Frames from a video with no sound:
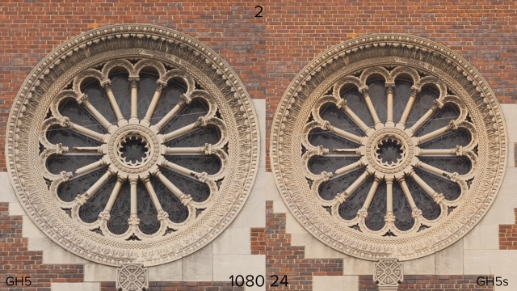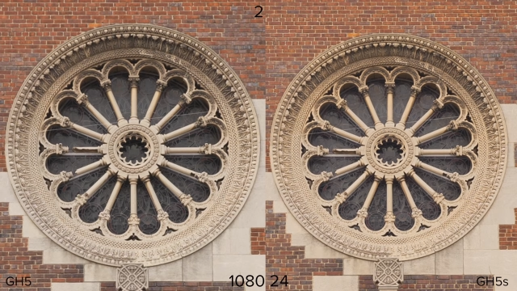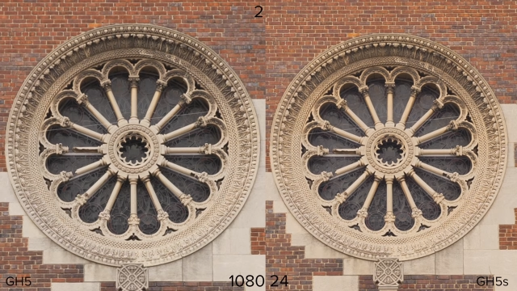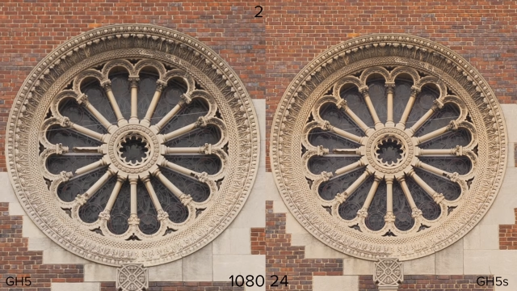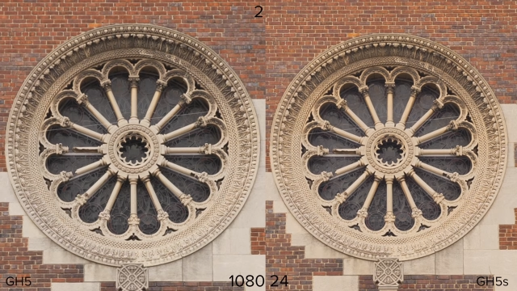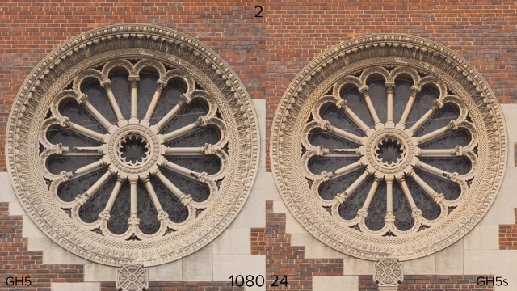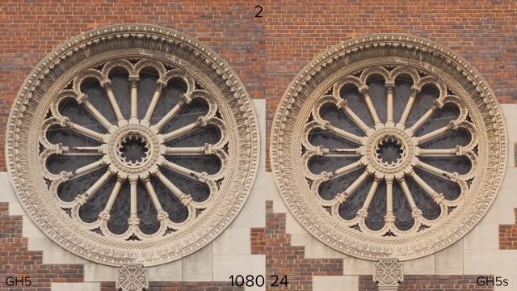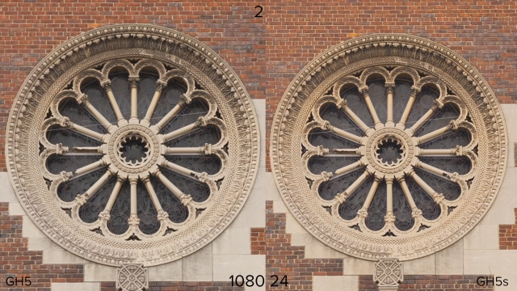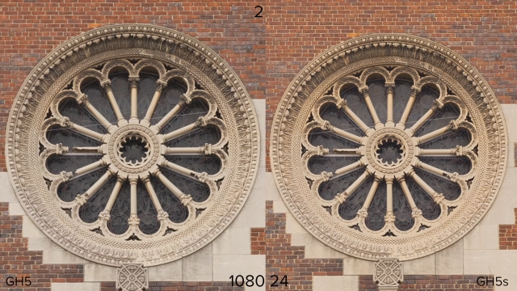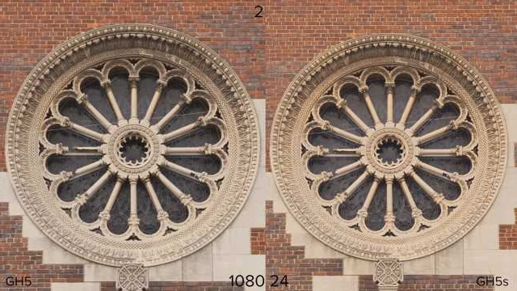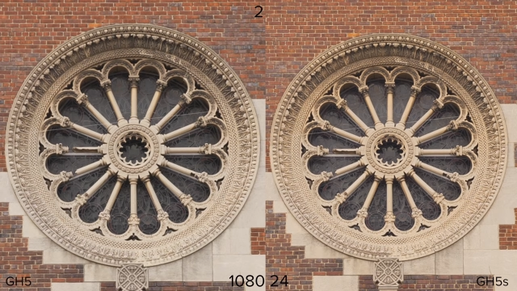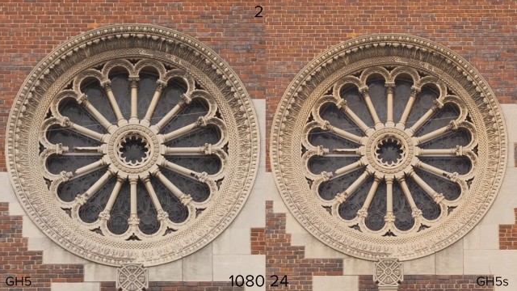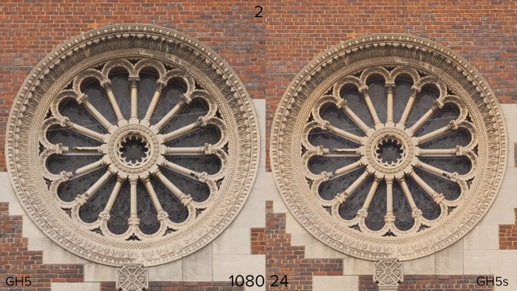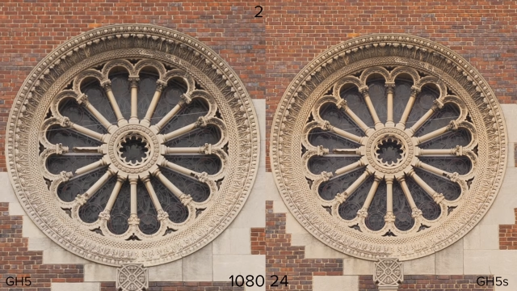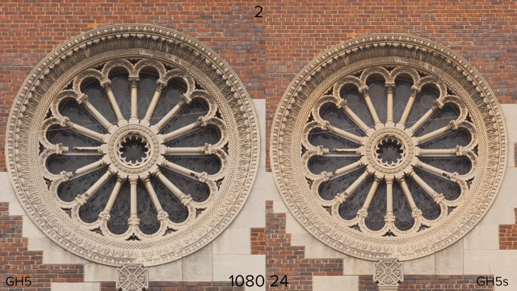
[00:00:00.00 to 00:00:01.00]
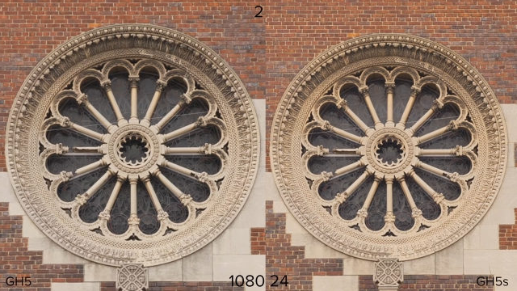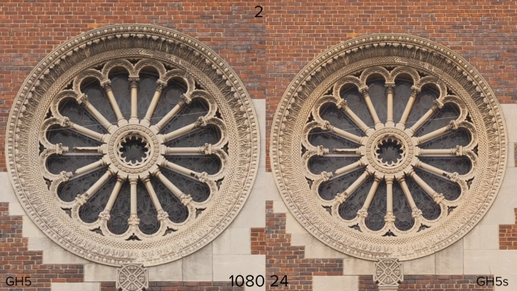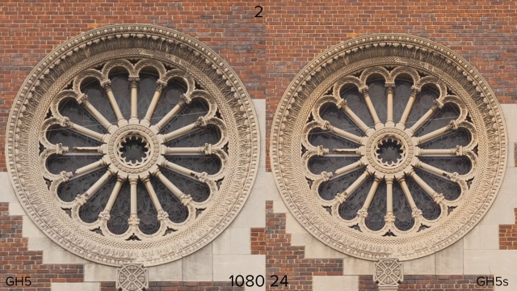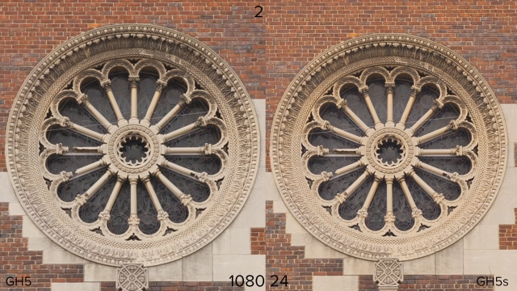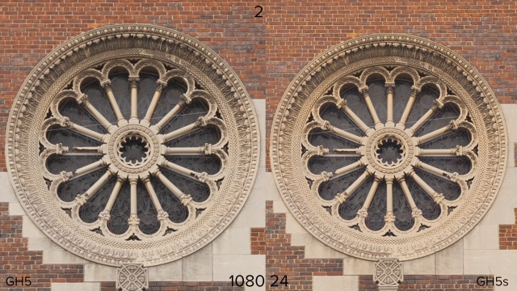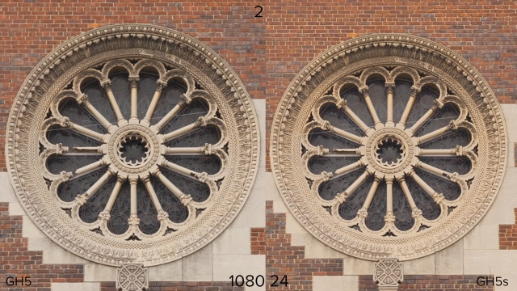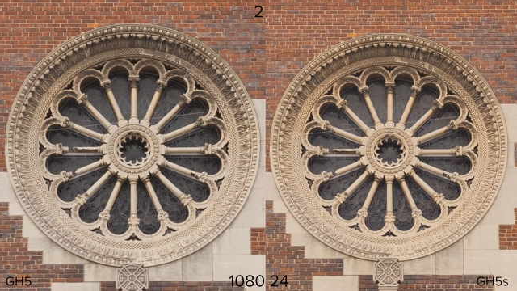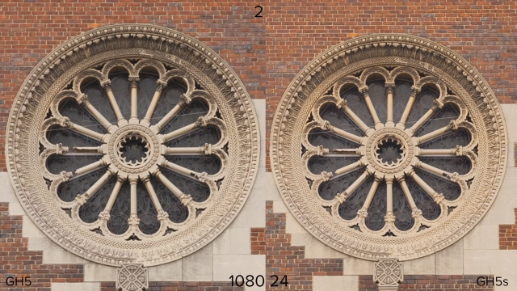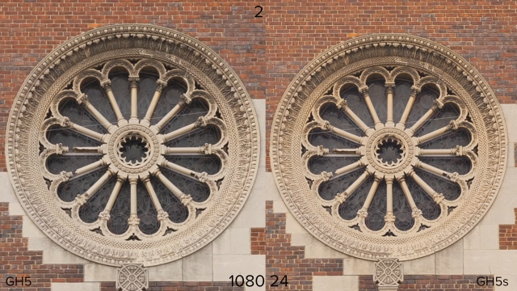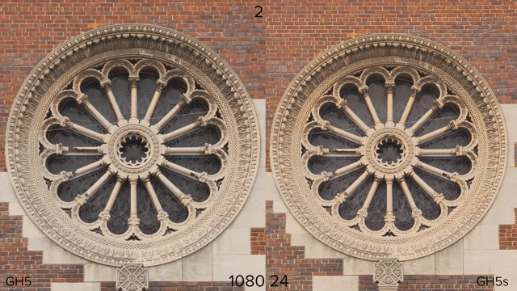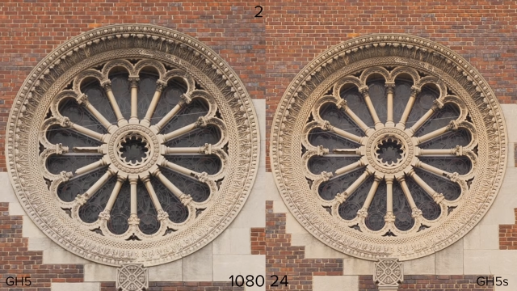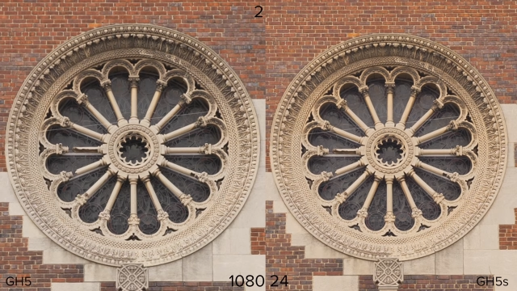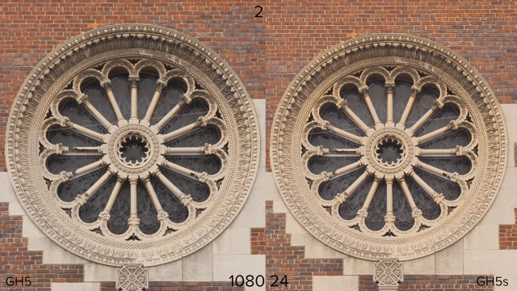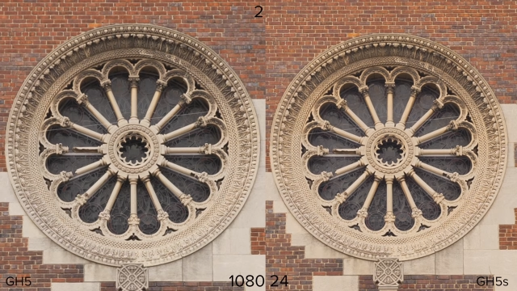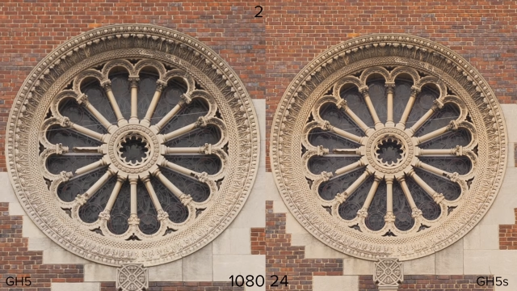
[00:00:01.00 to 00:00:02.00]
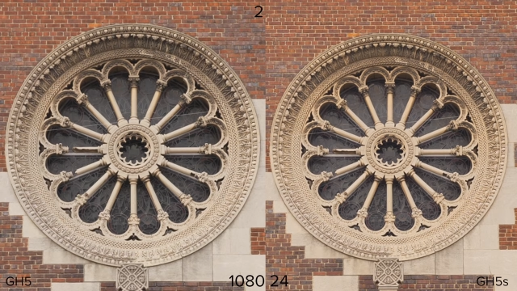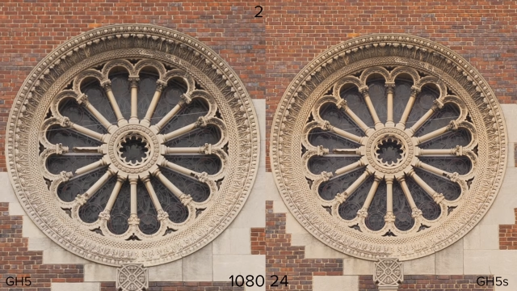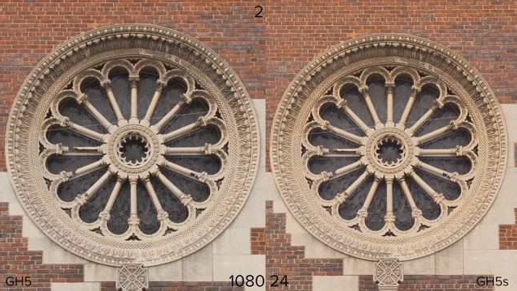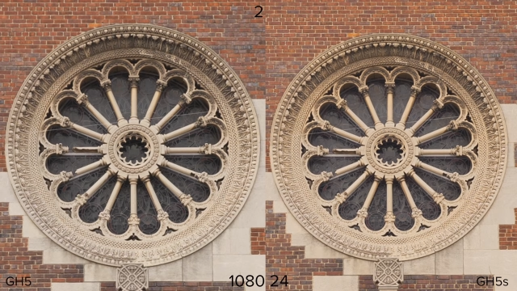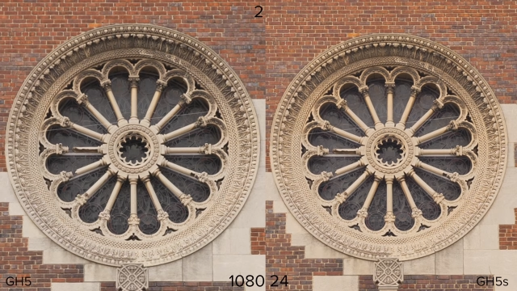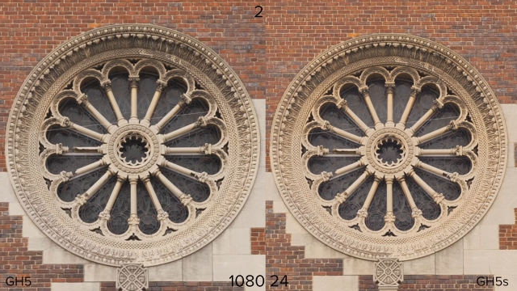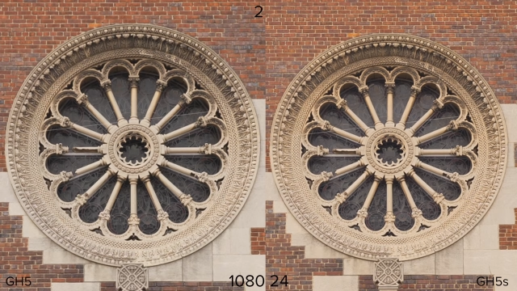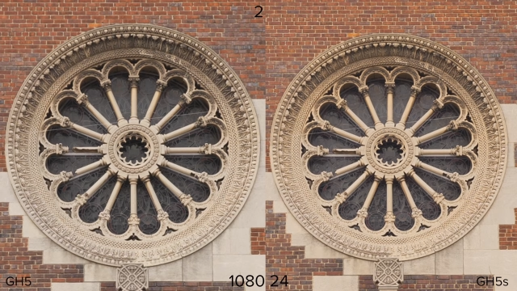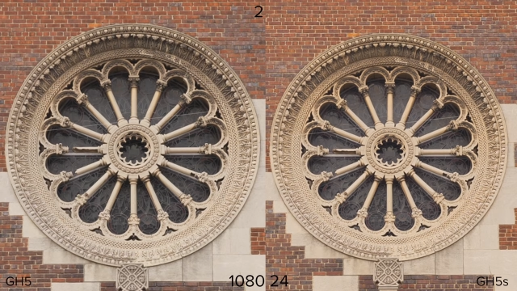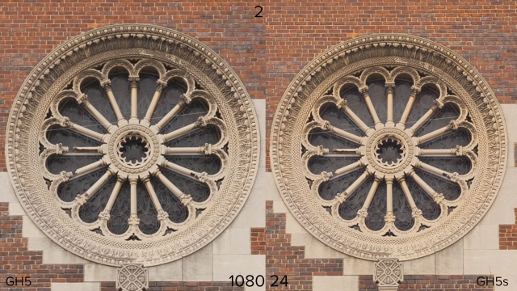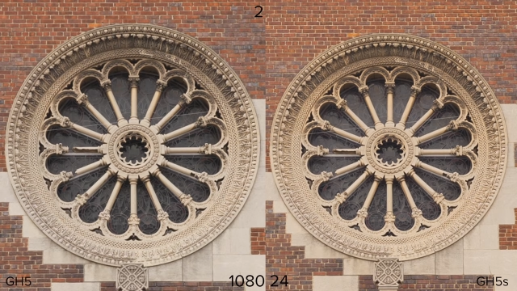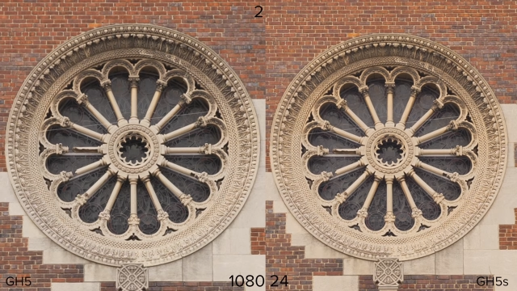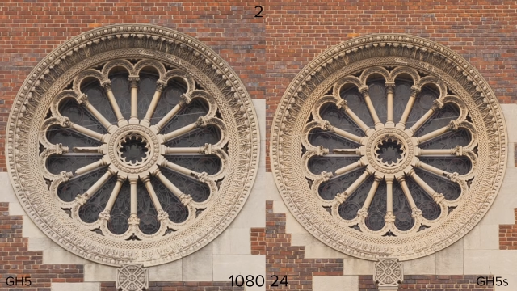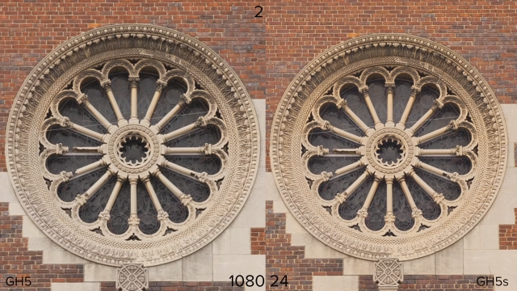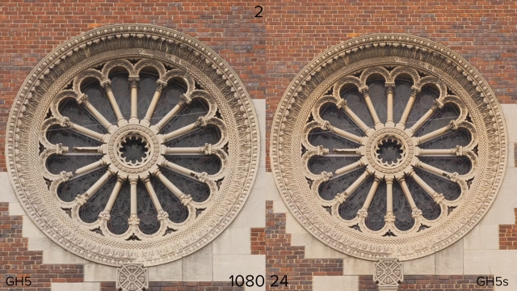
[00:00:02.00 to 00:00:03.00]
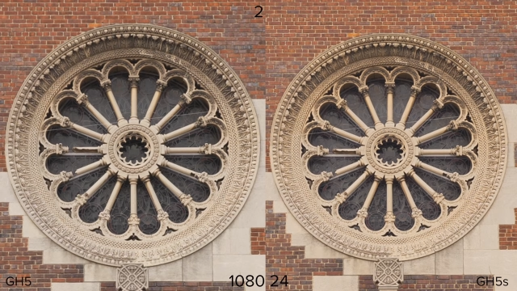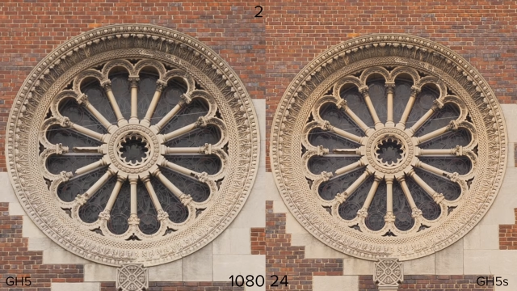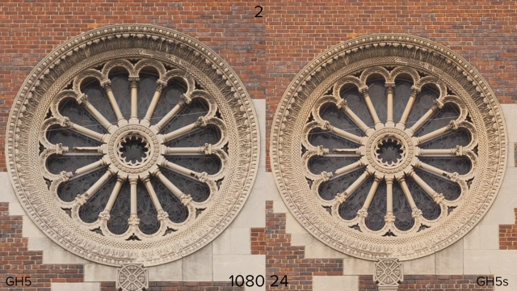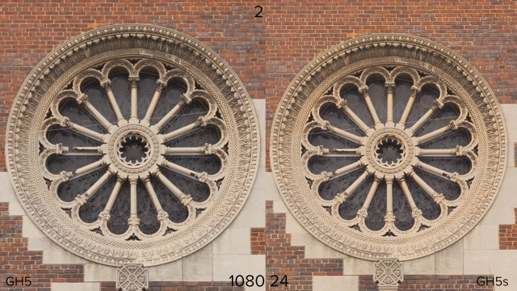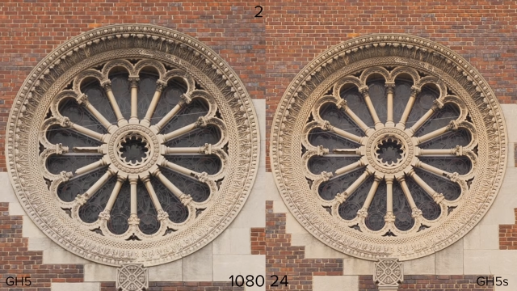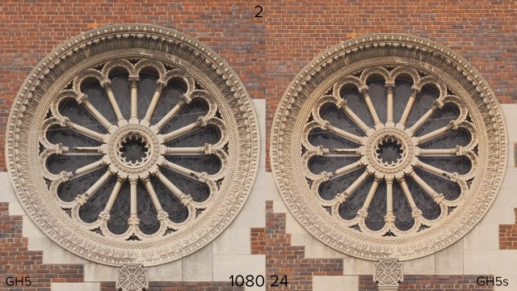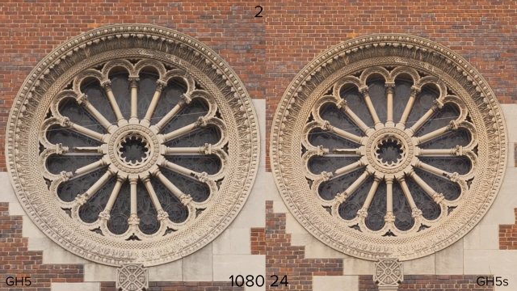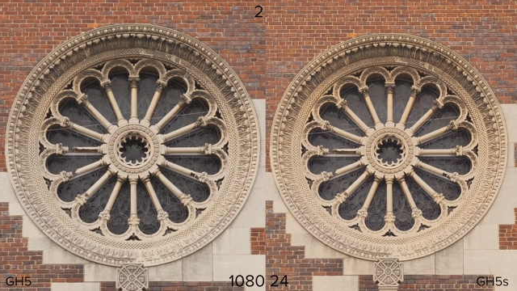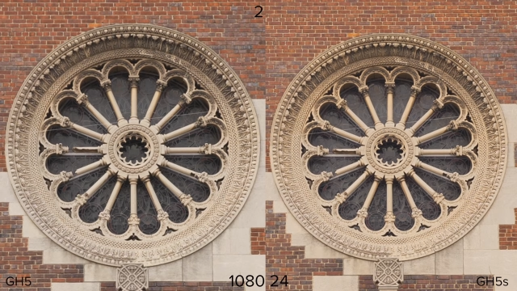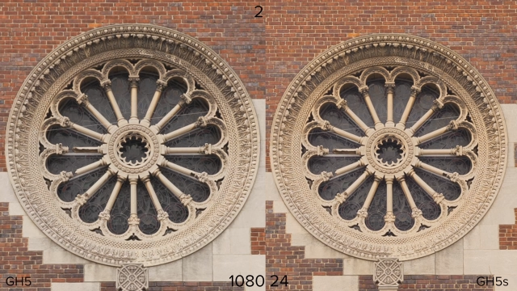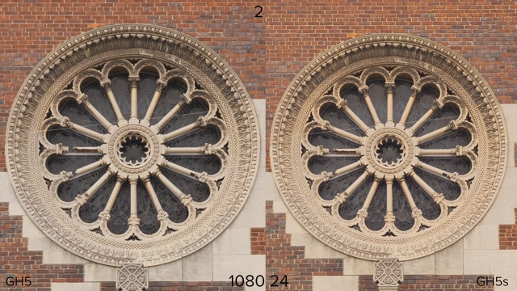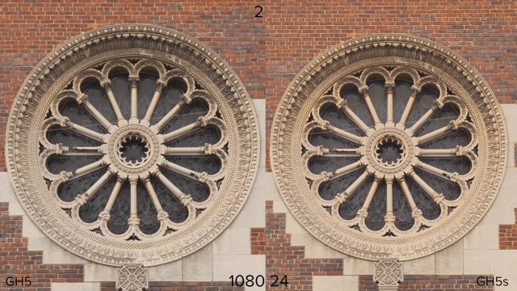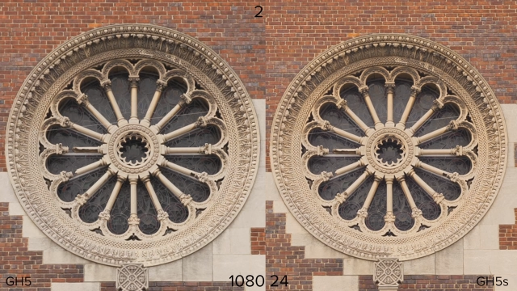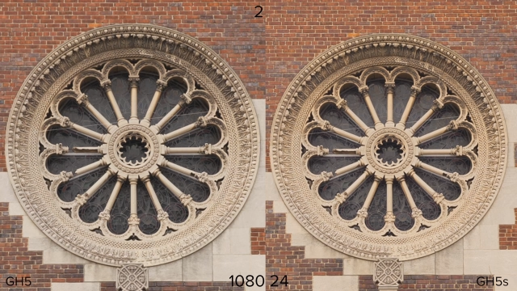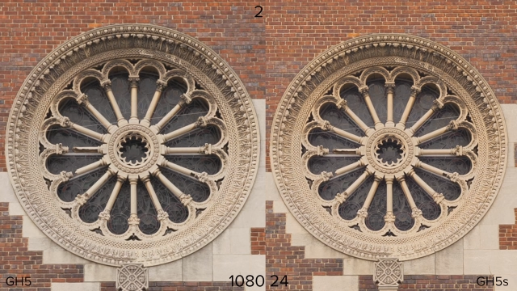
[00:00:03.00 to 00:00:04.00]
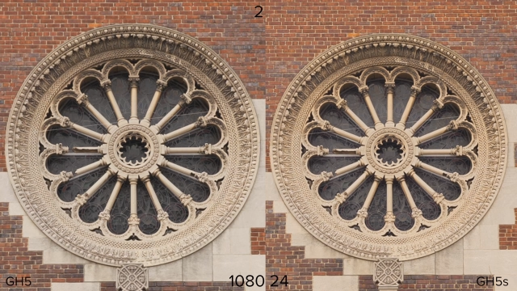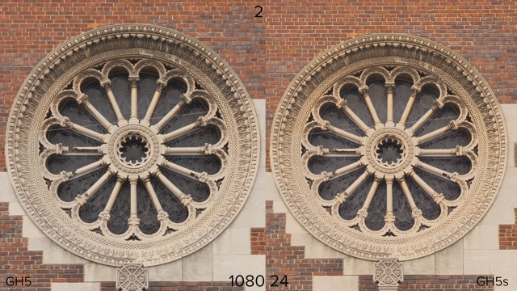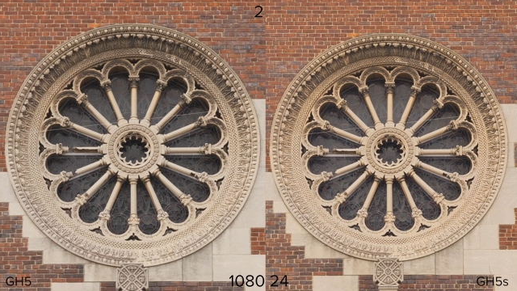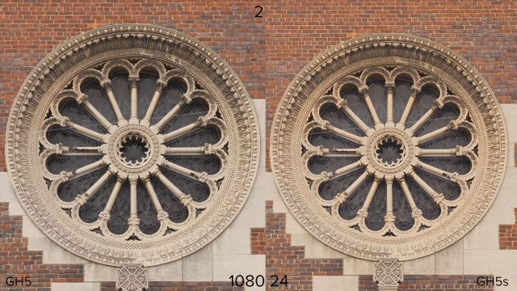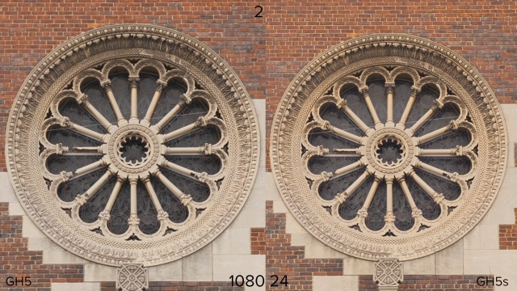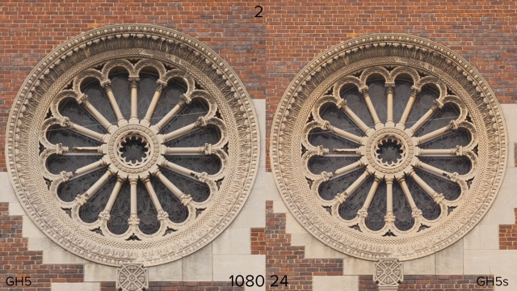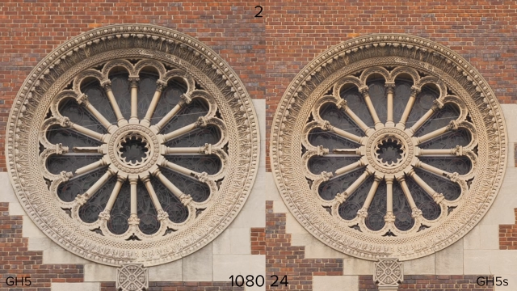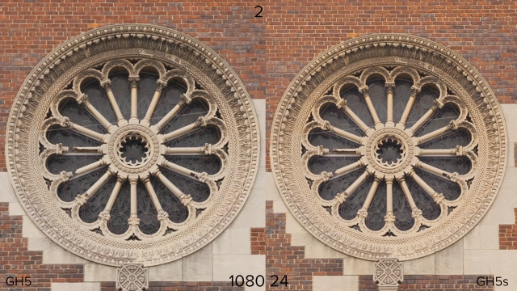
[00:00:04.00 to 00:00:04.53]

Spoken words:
(no speaker visible)